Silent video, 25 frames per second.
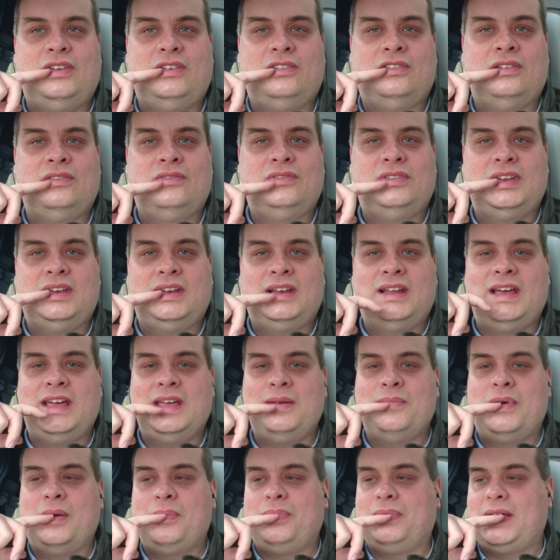to sort of
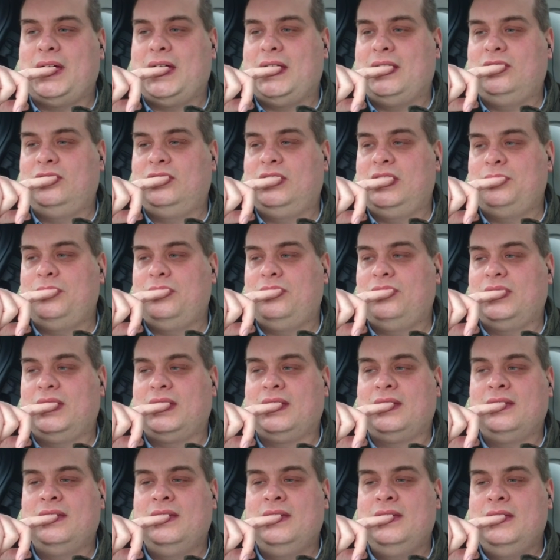delay my plans and
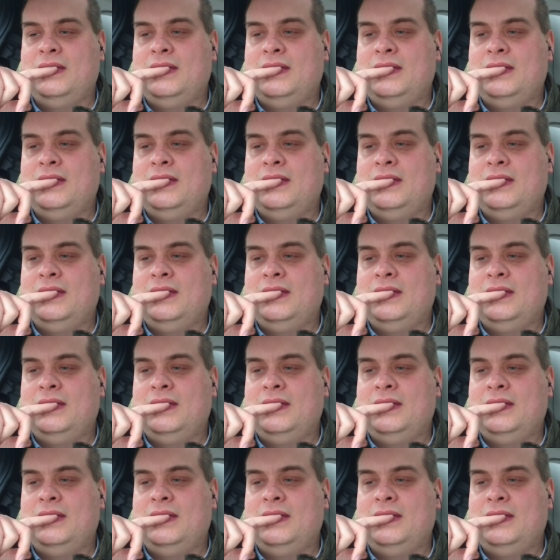everything